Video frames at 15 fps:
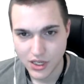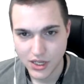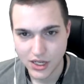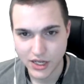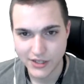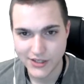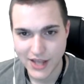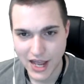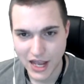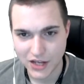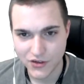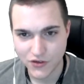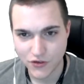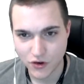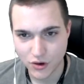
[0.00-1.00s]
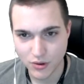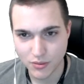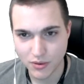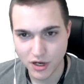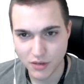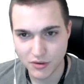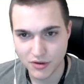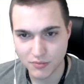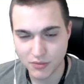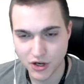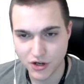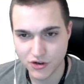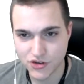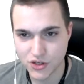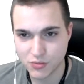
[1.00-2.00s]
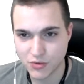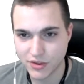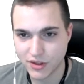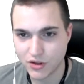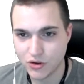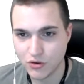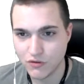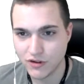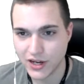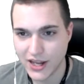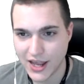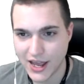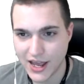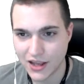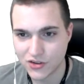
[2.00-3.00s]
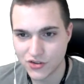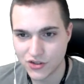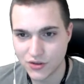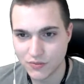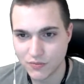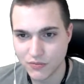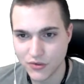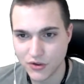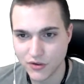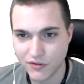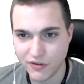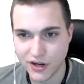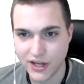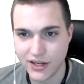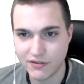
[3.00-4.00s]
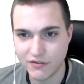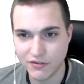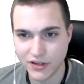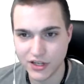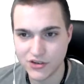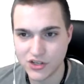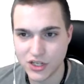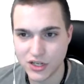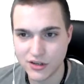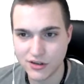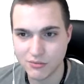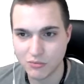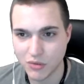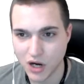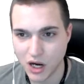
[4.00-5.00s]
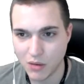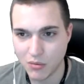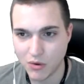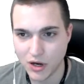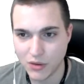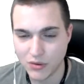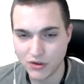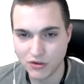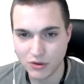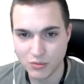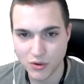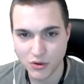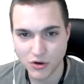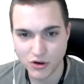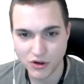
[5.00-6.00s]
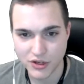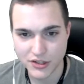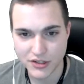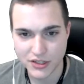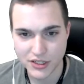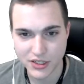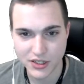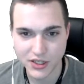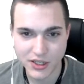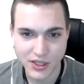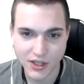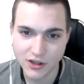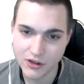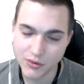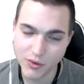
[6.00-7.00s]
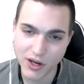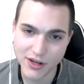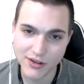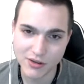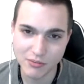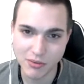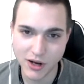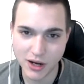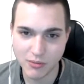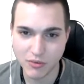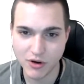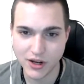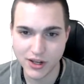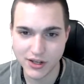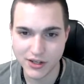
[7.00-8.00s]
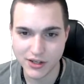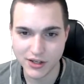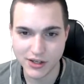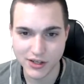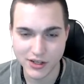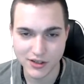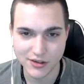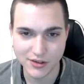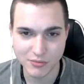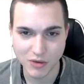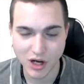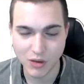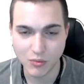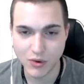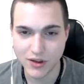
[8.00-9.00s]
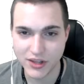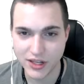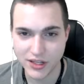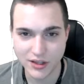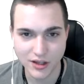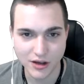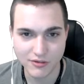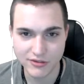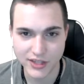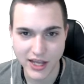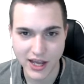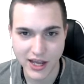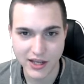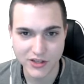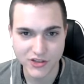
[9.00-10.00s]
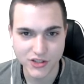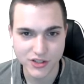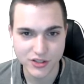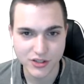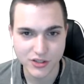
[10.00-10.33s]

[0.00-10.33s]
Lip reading: And Dash formed a partnership with Kuva Cash to fight inflation in Zimbabwe with cryptocurrency. That's why in Zimbabwe they love Dash,